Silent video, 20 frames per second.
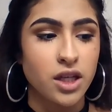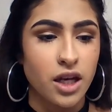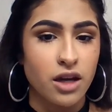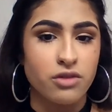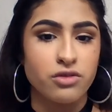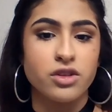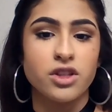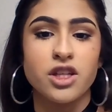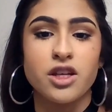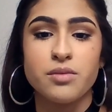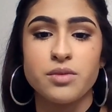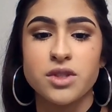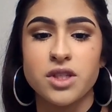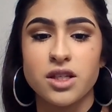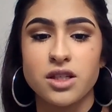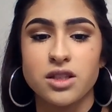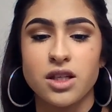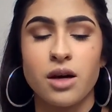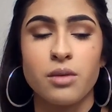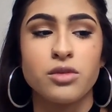and for
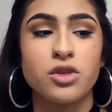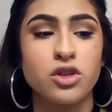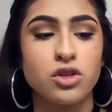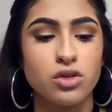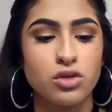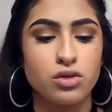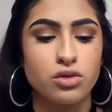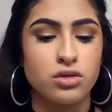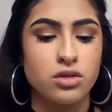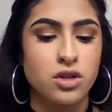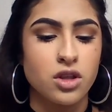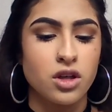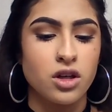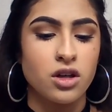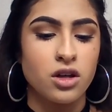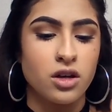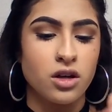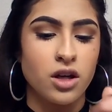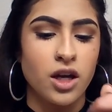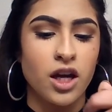lipsticks I'm going to use the